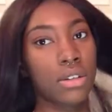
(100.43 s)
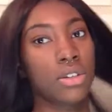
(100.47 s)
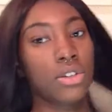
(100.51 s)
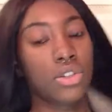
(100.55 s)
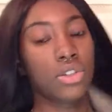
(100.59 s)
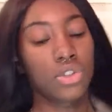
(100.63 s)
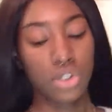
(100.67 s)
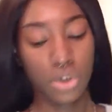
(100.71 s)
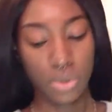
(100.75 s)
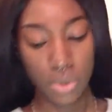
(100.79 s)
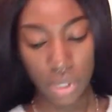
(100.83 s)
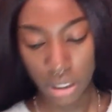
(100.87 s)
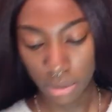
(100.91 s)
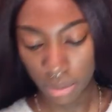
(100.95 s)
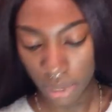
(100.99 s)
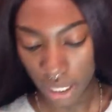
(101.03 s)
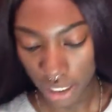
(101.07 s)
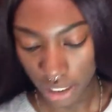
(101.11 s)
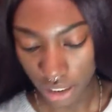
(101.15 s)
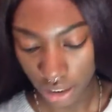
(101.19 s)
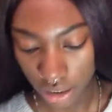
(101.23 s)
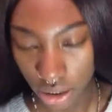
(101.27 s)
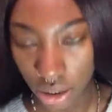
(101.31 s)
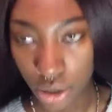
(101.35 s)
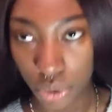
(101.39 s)
so we can make
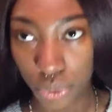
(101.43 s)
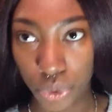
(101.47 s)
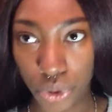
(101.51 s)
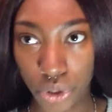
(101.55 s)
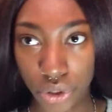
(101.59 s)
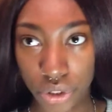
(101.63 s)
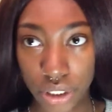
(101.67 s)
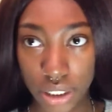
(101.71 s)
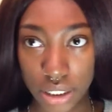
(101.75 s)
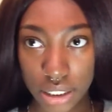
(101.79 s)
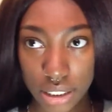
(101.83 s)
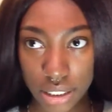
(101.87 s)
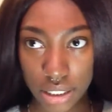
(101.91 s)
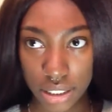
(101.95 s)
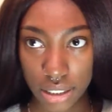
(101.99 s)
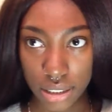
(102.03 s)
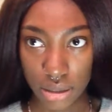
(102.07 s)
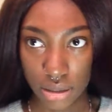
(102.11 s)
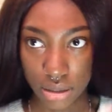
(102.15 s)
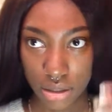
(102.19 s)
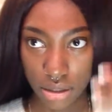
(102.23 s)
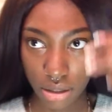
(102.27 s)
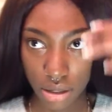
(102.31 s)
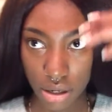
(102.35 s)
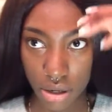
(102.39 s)
it look realistic.
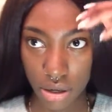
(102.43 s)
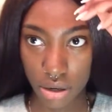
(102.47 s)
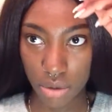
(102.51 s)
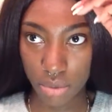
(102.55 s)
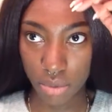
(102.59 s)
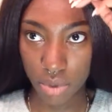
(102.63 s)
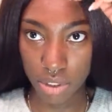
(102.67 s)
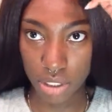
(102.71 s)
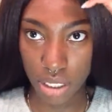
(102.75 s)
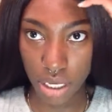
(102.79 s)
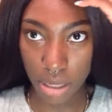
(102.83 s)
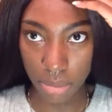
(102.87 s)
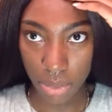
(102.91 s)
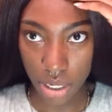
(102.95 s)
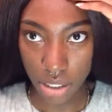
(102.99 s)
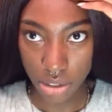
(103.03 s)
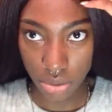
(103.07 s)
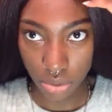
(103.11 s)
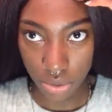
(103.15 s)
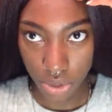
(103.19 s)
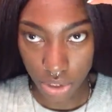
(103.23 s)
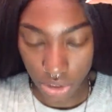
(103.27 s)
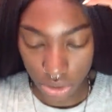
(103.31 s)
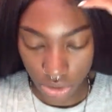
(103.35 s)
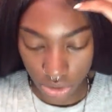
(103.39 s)
So I'm gonna take my
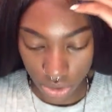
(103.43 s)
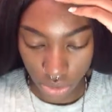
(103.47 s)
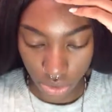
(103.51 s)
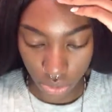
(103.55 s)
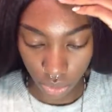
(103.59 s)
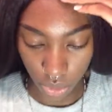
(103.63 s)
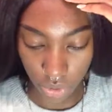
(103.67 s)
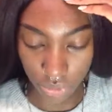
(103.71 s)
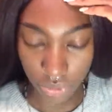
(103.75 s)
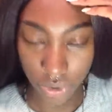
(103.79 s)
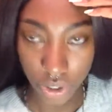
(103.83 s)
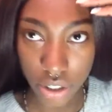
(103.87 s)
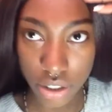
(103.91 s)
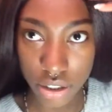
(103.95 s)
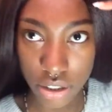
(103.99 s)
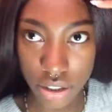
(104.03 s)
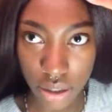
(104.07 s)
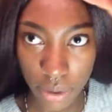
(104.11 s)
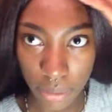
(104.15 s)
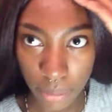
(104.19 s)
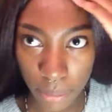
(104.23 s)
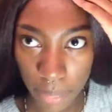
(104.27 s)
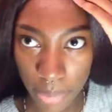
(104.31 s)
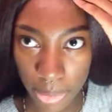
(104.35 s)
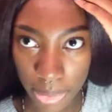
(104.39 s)
tweezers, but first,
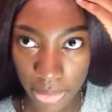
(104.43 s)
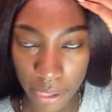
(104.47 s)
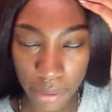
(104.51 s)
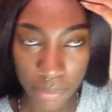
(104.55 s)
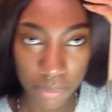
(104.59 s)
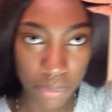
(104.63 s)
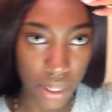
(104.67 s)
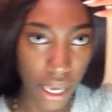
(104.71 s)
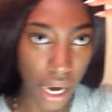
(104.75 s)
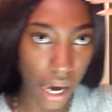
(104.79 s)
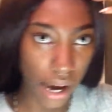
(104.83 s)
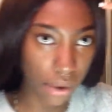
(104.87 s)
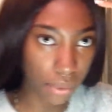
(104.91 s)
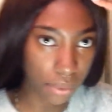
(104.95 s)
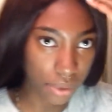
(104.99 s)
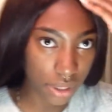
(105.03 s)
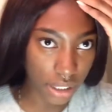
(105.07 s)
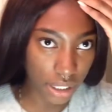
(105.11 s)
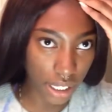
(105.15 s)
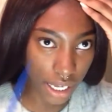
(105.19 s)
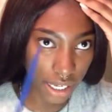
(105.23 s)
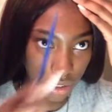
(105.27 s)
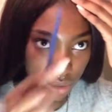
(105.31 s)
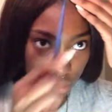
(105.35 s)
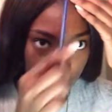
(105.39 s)
I don't really
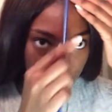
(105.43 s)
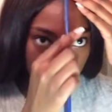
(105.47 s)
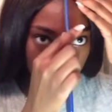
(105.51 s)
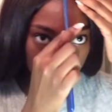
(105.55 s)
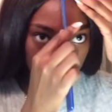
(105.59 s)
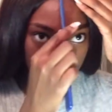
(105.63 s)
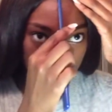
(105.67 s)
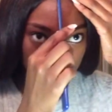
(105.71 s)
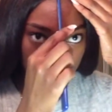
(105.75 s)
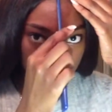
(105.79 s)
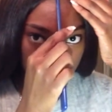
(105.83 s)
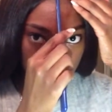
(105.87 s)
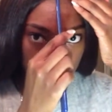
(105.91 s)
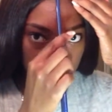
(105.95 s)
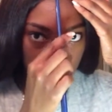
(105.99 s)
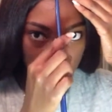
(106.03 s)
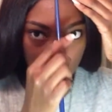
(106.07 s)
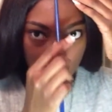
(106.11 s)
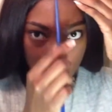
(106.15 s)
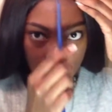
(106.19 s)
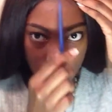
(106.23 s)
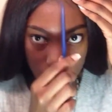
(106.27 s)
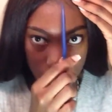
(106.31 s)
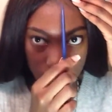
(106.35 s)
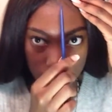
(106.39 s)
like using tweezers
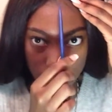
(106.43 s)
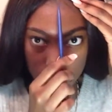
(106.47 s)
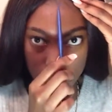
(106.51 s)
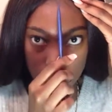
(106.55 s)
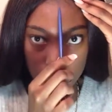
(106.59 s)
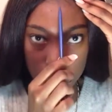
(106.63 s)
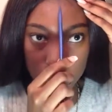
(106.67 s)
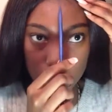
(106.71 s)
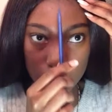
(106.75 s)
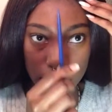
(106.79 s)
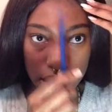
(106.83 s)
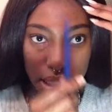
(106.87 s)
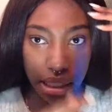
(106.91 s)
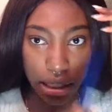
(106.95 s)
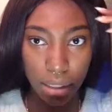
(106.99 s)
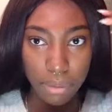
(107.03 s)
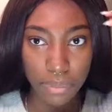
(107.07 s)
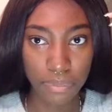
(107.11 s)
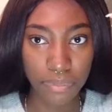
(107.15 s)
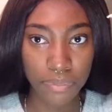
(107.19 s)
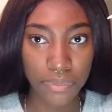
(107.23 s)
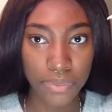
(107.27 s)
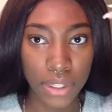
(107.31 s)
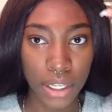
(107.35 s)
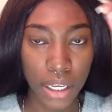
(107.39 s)
because to me
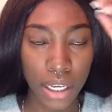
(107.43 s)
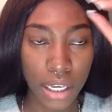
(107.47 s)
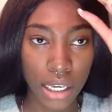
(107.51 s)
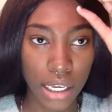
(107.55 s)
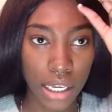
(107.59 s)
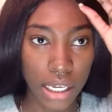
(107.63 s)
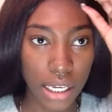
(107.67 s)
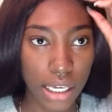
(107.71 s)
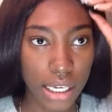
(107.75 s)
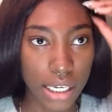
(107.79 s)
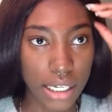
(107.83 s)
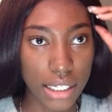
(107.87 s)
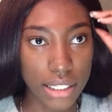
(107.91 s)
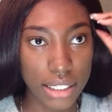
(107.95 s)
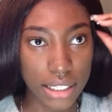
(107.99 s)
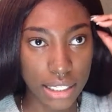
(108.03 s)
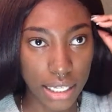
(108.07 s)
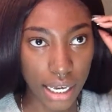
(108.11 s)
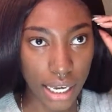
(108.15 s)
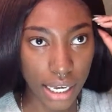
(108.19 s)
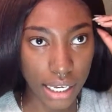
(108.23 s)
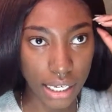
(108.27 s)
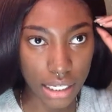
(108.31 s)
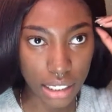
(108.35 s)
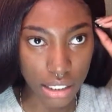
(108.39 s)
it
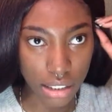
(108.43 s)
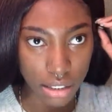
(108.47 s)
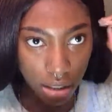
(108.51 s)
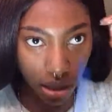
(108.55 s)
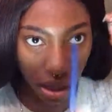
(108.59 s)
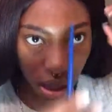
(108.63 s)
takes